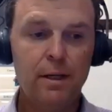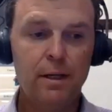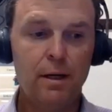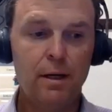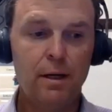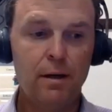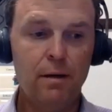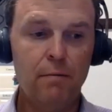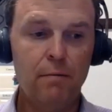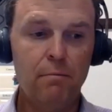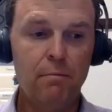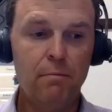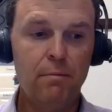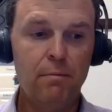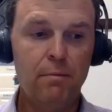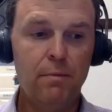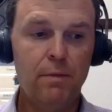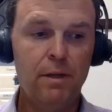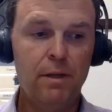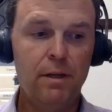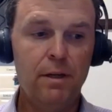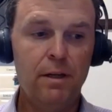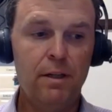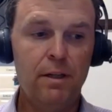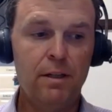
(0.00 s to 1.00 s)
Um,
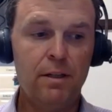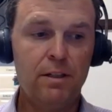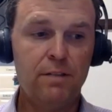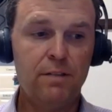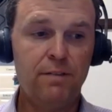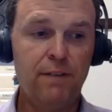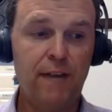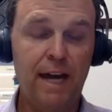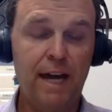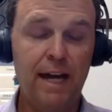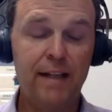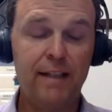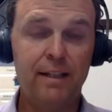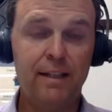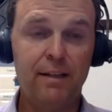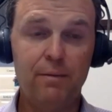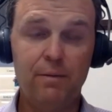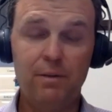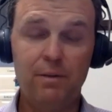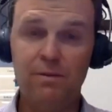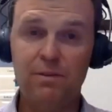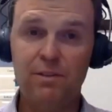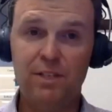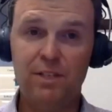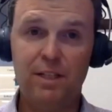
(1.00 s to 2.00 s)
it's fact that
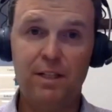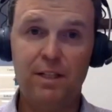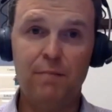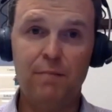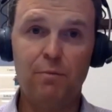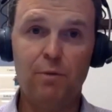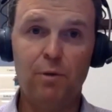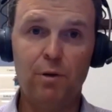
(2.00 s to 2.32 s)
we've seen